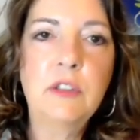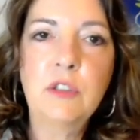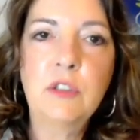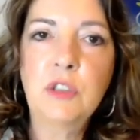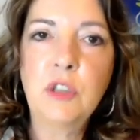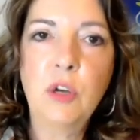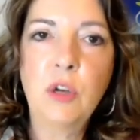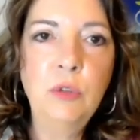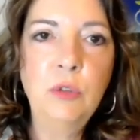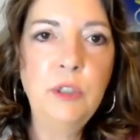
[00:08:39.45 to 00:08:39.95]

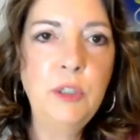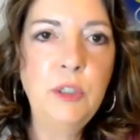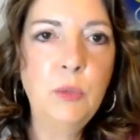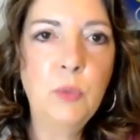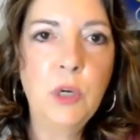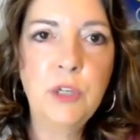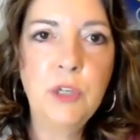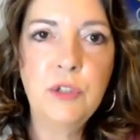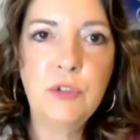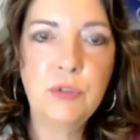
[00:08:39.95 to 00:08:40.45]
There's only
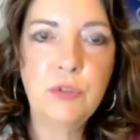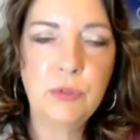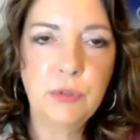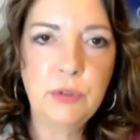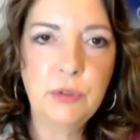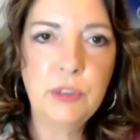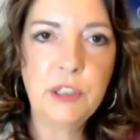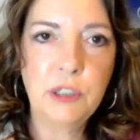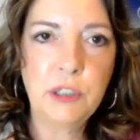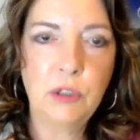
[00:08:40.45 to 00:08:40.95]
one
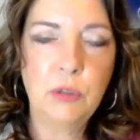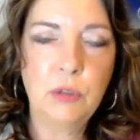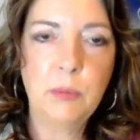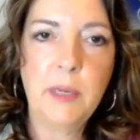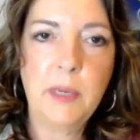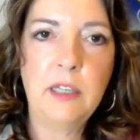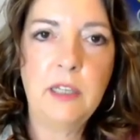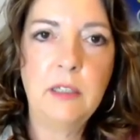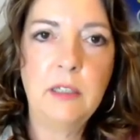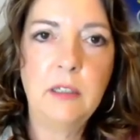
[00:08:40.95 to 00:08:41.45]
true
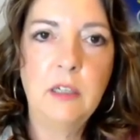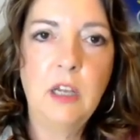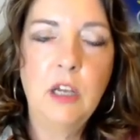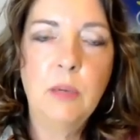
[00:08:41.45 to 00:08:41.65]
soulmate,